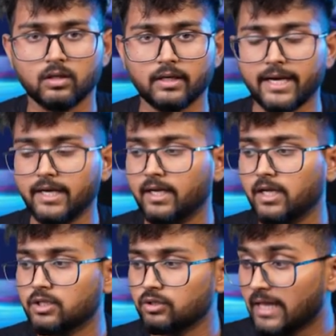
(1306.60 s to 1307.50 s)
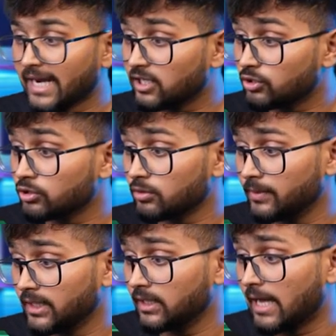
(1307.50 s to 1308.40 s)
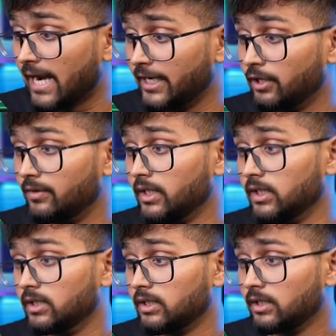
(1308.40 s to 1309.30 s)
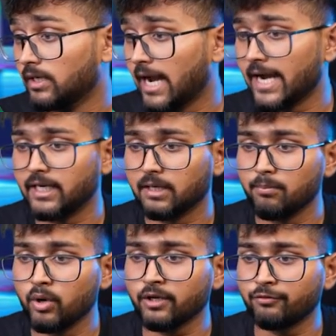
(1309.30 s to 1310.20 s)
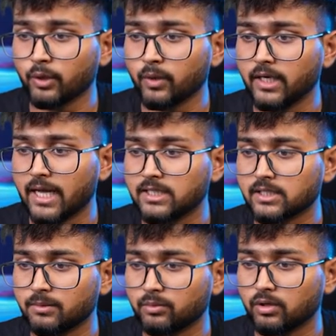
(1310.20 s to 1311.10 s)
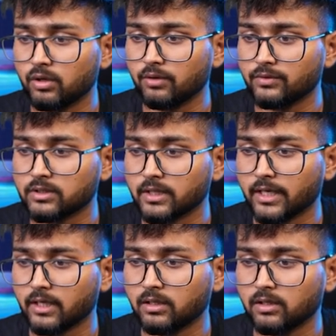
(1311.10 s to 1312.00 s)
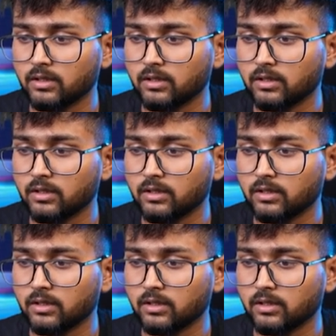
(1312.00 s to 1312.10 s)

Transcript: Right? So that has also been added over here. And moving forward, I'll just remove all of this again.